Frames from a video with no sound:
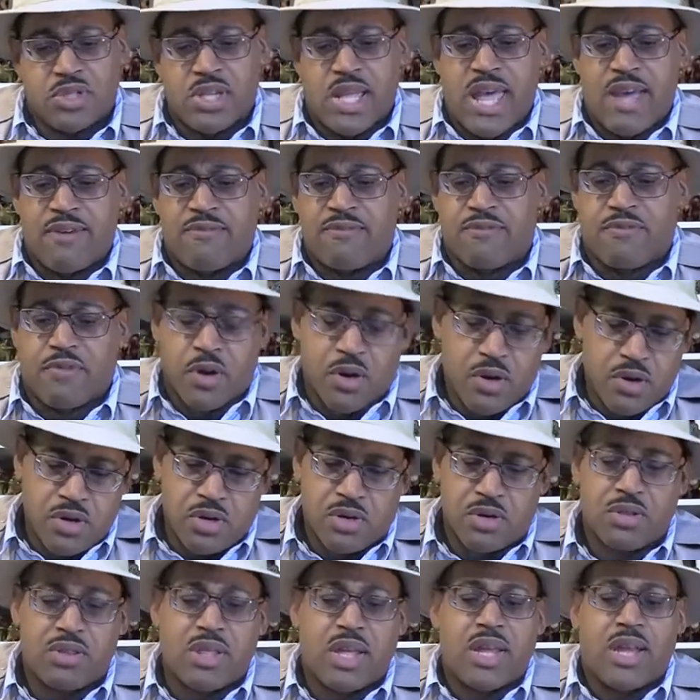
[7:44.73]
They have
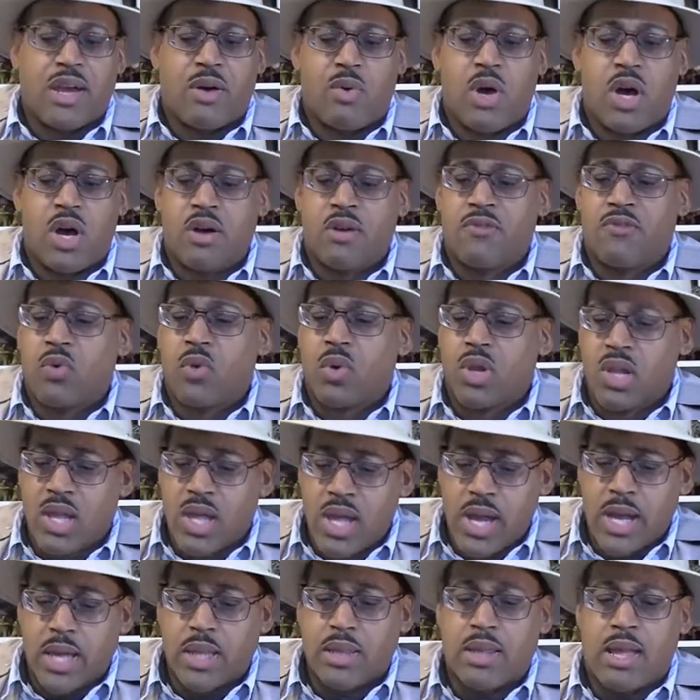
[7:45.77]
fur. They walk on four
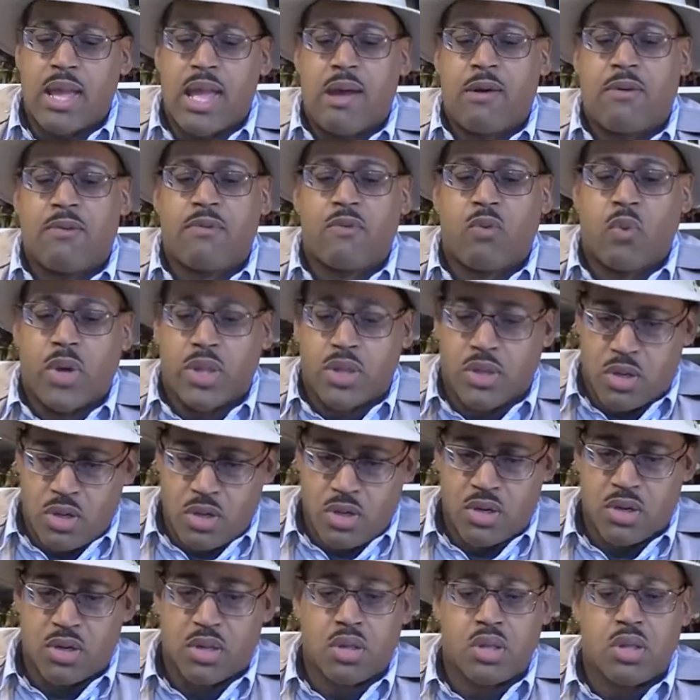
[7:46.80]
legs. They have
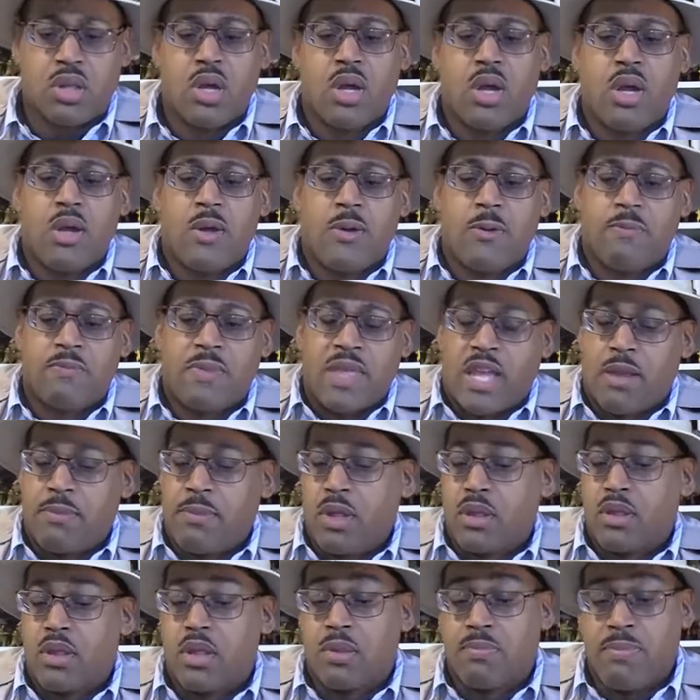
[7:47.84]
whiskers. They can be
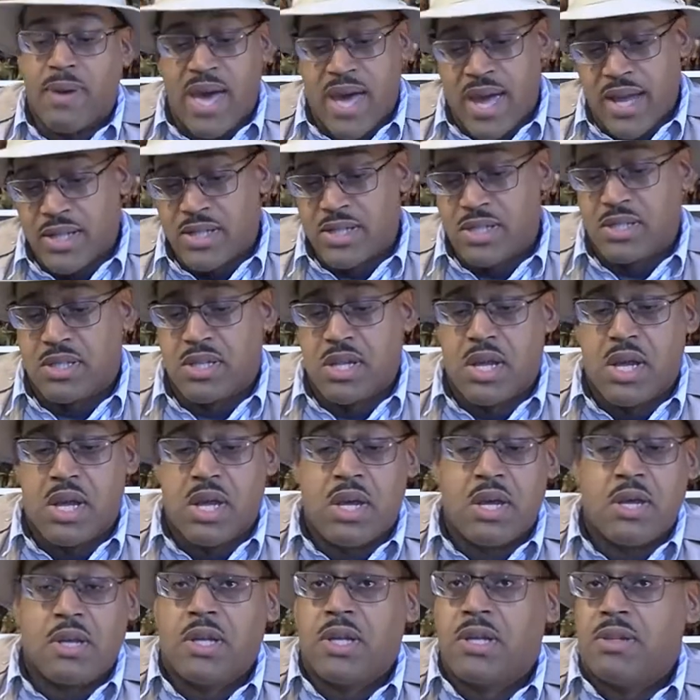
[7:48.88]
used as pets
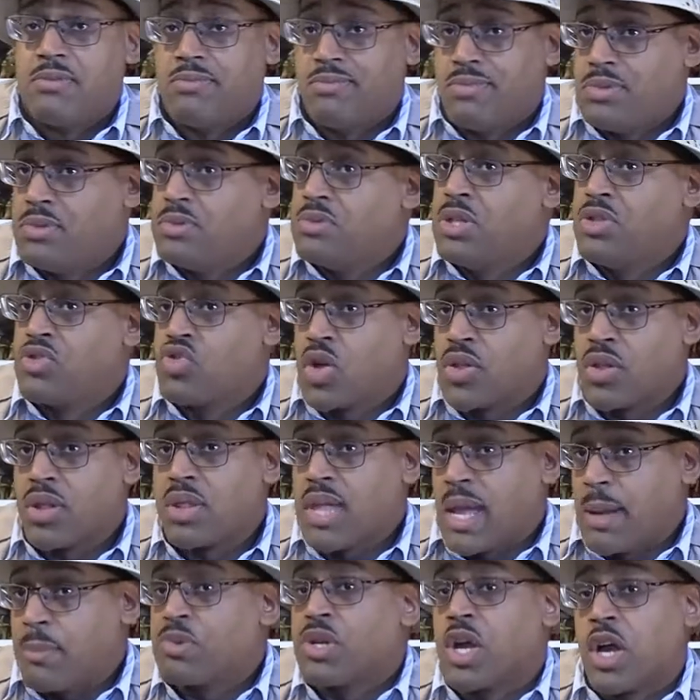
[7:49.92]
these are all the
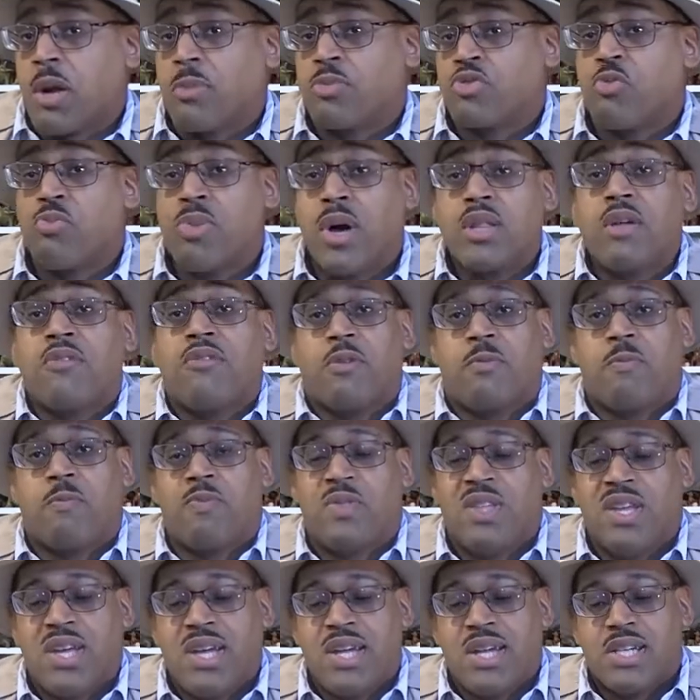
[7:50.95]
same terms for both of them.
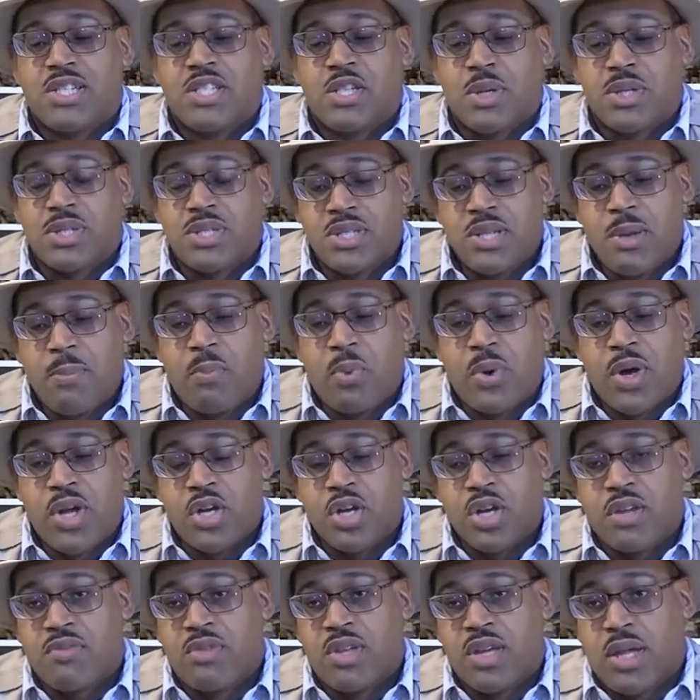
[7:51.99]
So at some point, you're
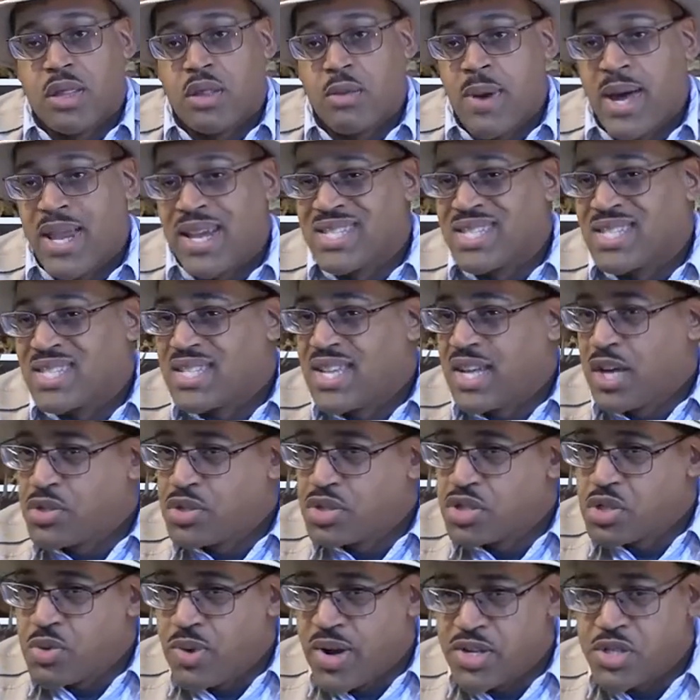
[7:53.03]
going to have to look at some kind of skeletal
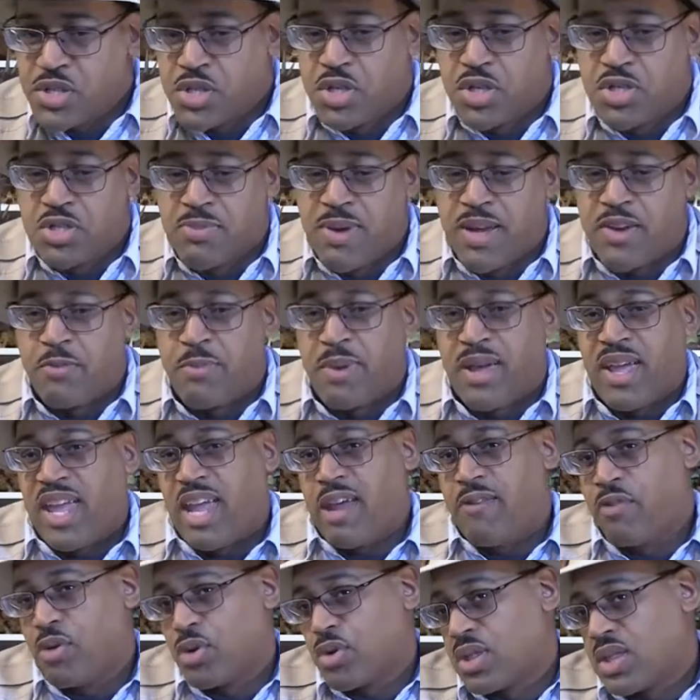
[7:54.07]
structure, some kind of
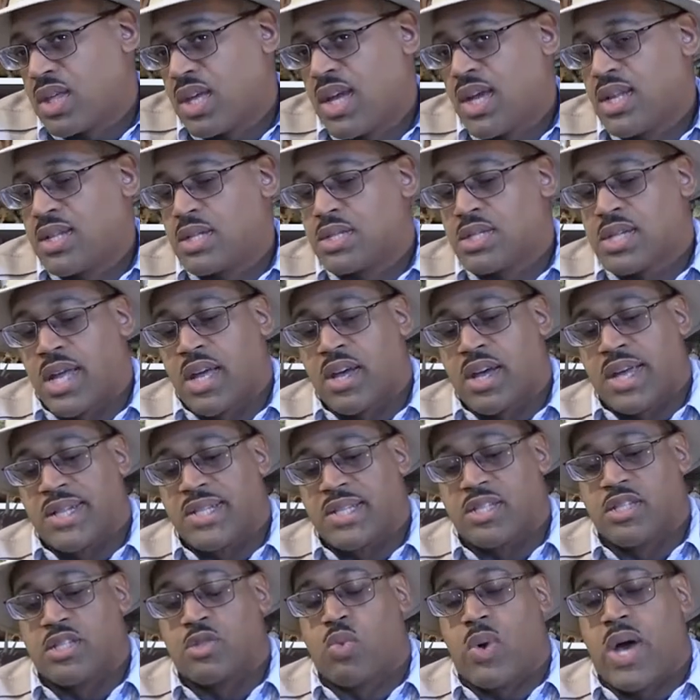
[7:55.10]
behavioral thing to say, okay,
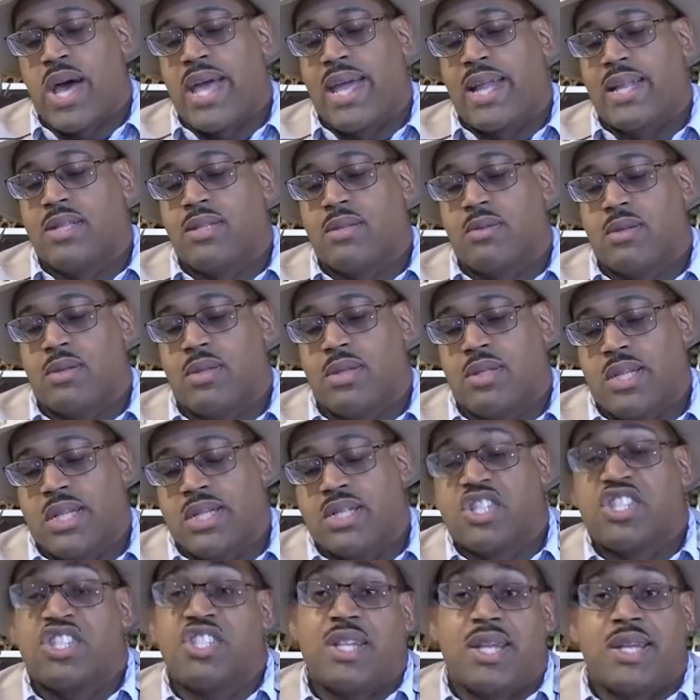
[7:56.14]
this is why this
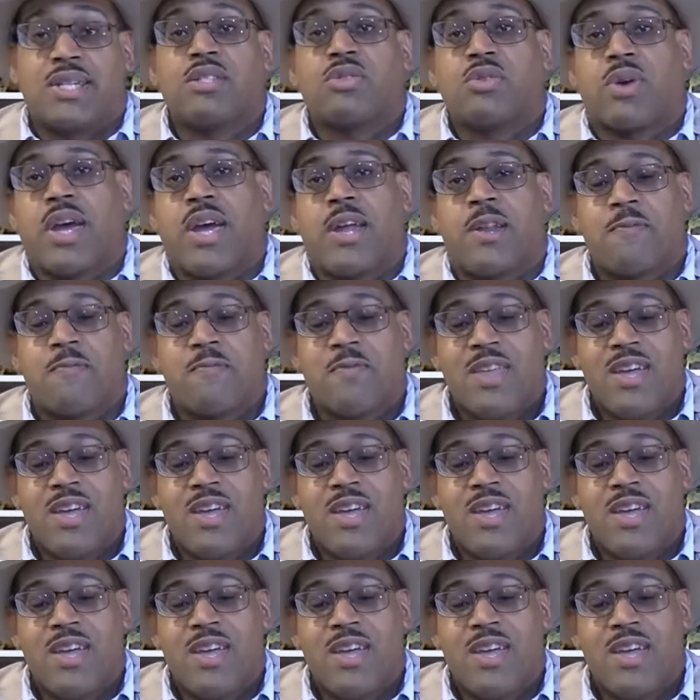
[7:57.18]
is this, right?